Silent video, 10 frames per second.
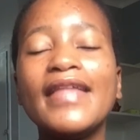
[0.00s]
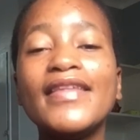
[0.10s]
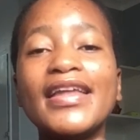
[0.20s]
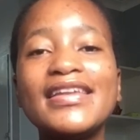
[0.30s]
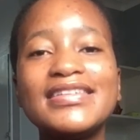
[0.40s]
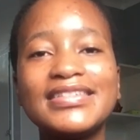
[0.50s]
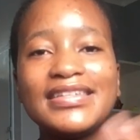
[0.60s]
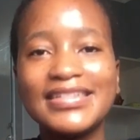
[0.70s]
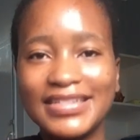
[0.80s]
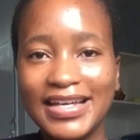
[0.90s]
and then
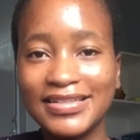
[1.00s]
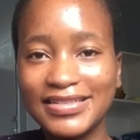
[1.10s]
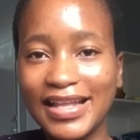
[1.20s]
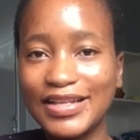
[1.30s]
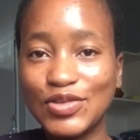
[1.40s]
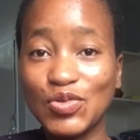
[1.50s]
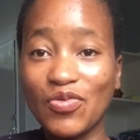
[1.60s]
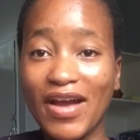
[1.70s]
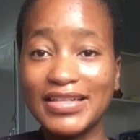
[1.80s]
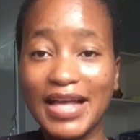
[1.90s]
the sun started
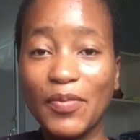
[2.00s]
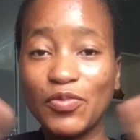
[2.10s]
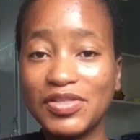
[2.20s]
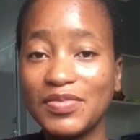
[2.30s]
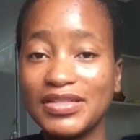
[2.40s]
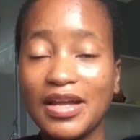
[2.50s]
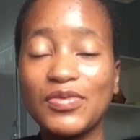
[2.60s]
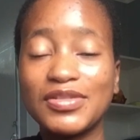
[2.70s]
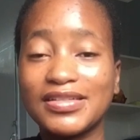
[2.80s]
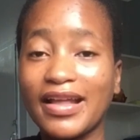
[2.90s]
to rise up, which means now
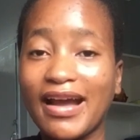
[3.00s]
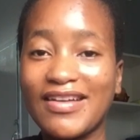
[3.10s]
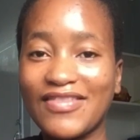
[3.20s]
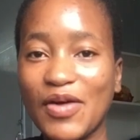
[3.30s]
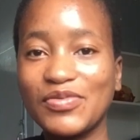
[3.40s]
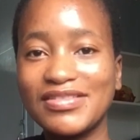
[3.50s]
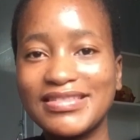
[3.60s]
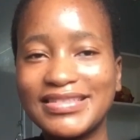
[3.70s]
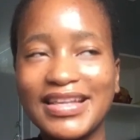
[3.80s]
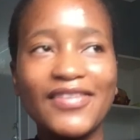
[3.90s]
it was like around
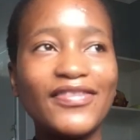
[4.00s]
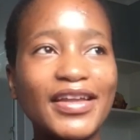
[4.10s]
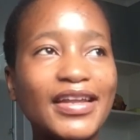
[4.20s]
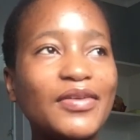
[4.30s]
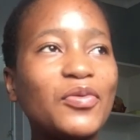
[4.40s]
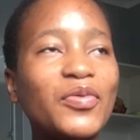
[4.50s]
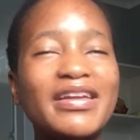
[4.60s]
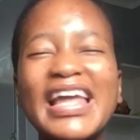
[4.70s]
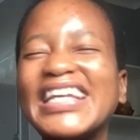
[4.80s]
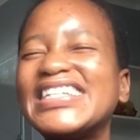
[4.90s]
7.
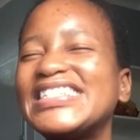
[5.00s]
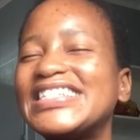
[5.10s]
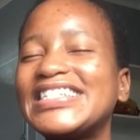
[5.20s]
We're like